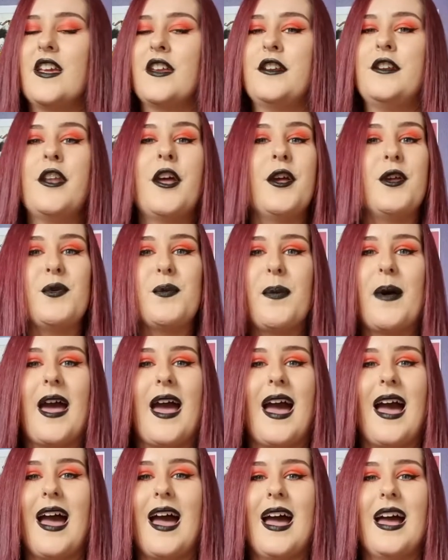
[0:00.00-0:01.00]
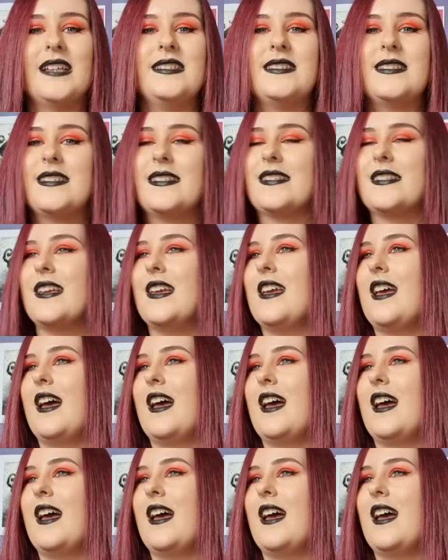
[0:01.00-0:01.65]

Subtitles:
notepads,